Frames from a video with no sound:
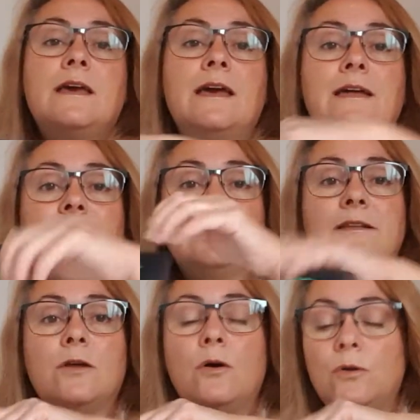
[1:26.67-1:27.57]
and
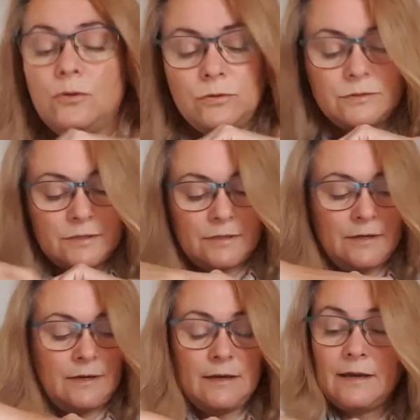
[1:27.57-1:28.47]
it'll hold
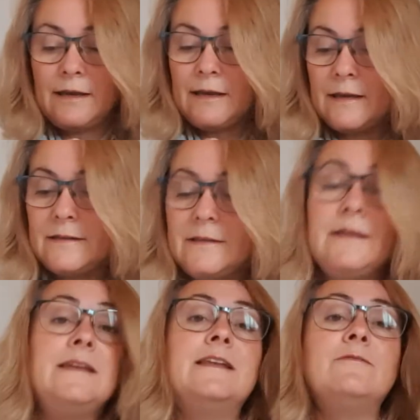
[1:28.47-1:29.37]
an
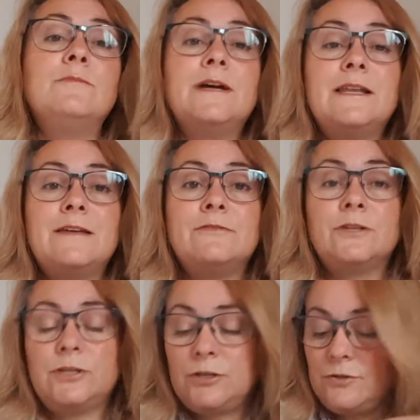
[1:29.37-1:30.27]
11 by
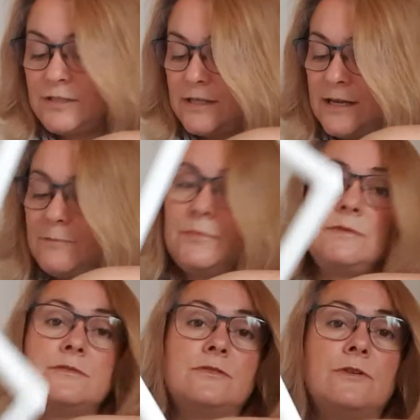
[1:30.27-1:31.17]
11 Q-snap.
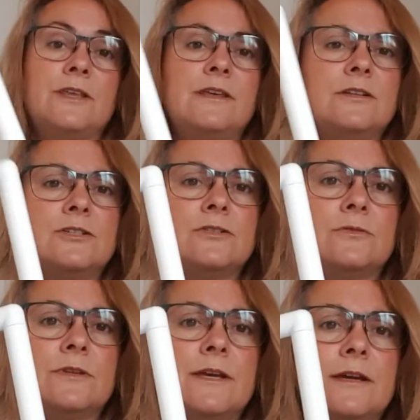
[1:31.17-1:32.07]
Sorry, I think I just
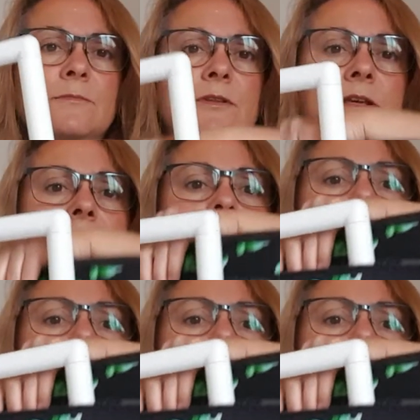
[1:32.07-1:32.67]
knocked the camera there.